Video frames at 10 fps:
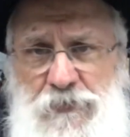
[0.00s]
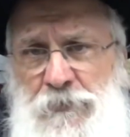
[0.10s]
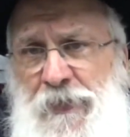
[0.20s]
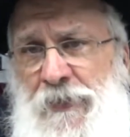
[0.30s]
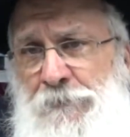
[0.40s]
the
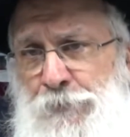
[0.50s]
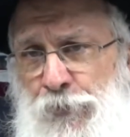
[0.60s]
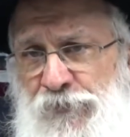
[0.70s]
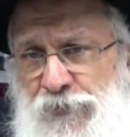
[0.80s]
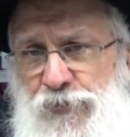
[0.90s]
way a
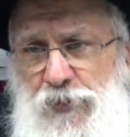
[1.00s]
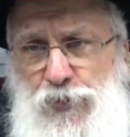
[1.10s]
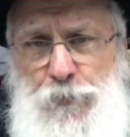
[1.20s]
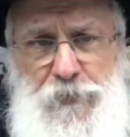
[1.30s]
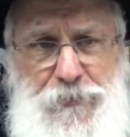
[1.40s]
person, a
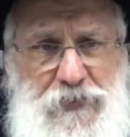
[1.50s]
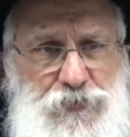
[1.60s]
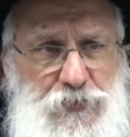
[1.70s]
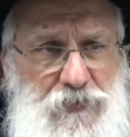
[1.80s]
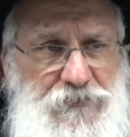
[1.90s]
human being
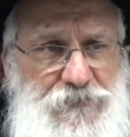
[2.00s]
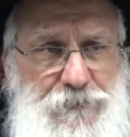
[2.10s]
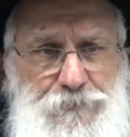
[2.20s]
should live.